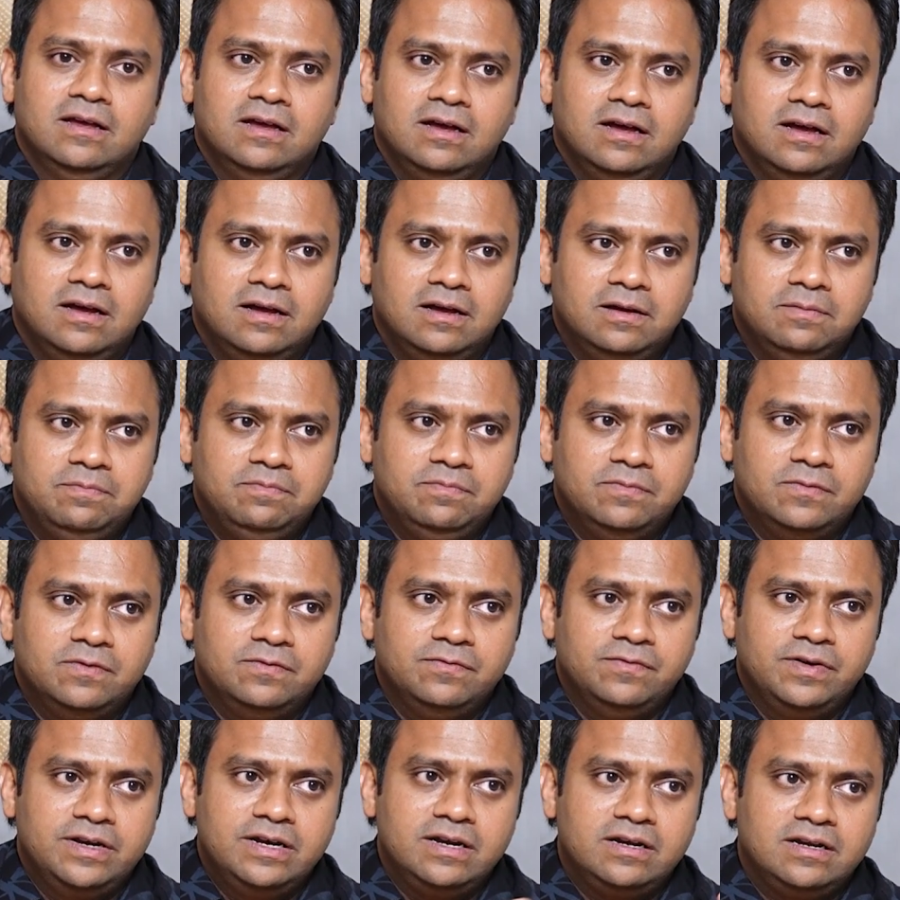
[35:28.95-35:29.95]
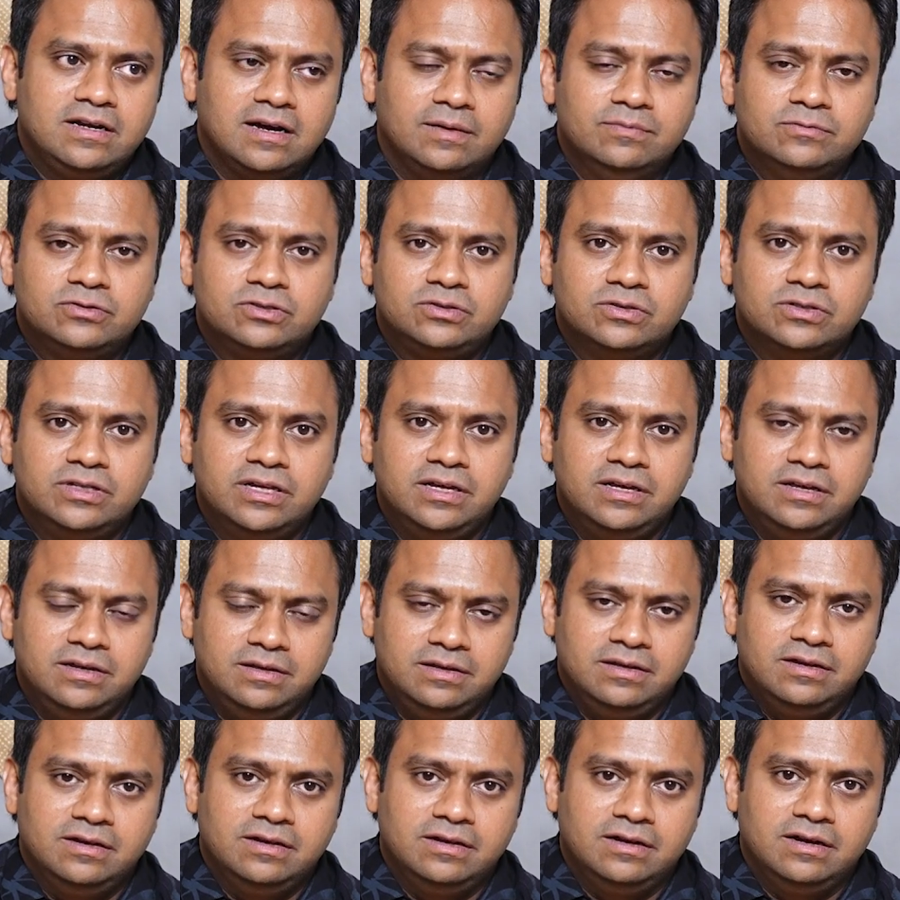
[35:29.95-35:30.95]
uh, when it comes to
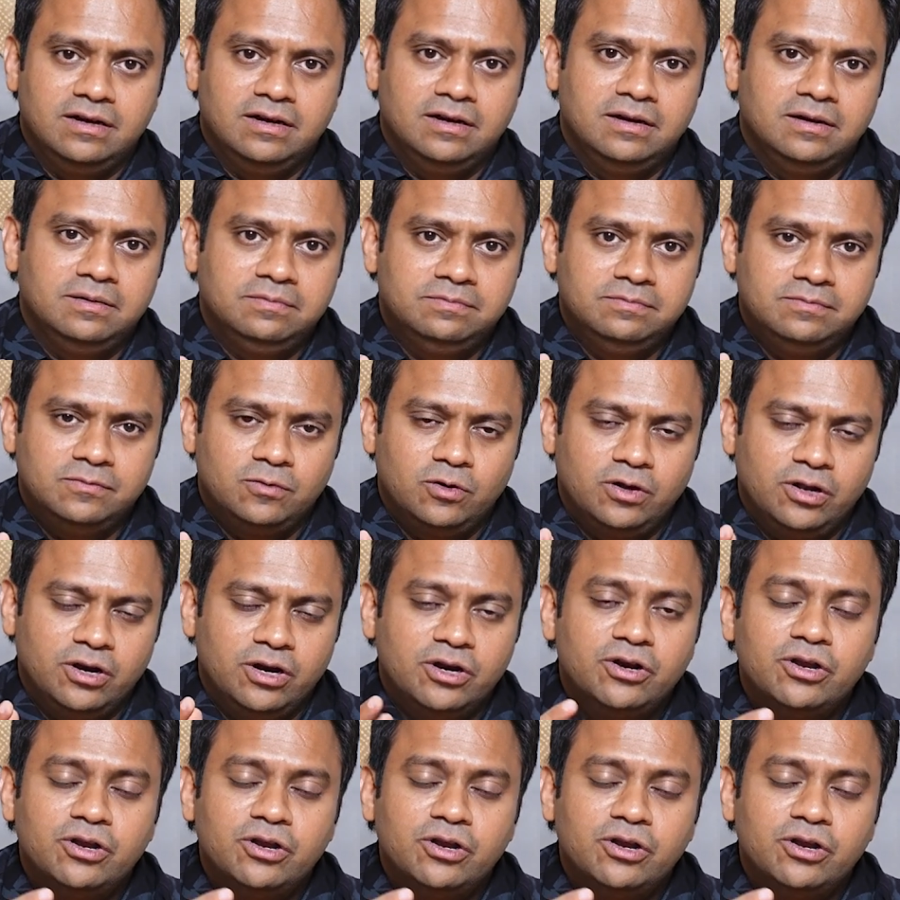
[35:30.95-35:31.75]
the or